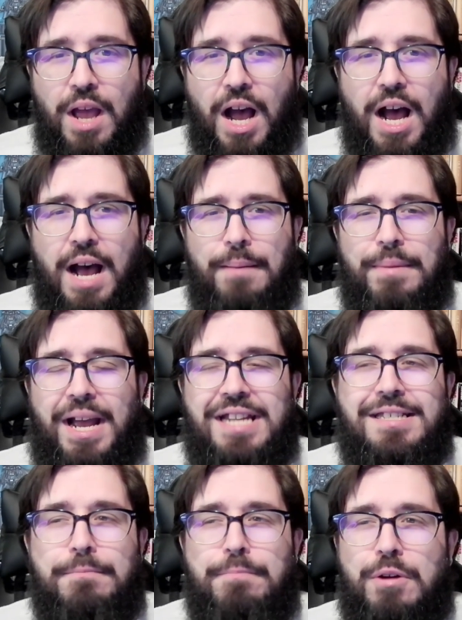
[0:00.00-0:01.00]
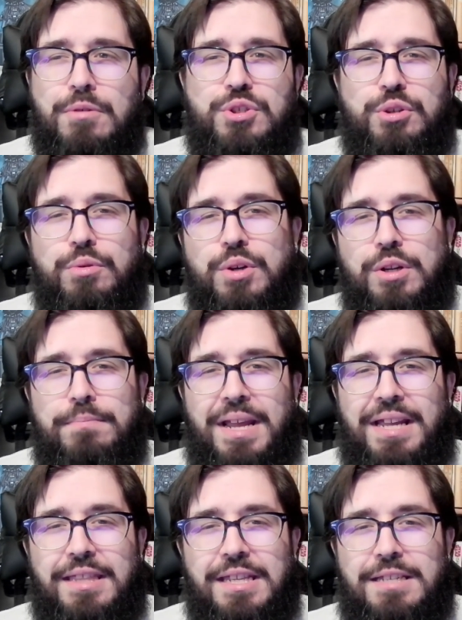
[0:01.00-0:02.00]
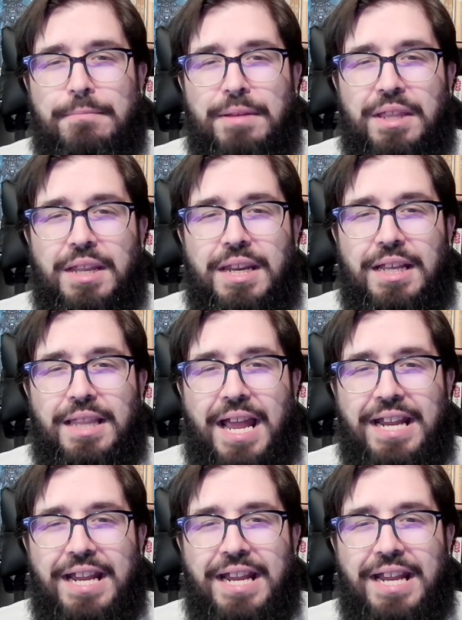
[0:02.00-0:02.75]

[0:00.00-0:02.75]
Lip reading: I suppose you could make this ability like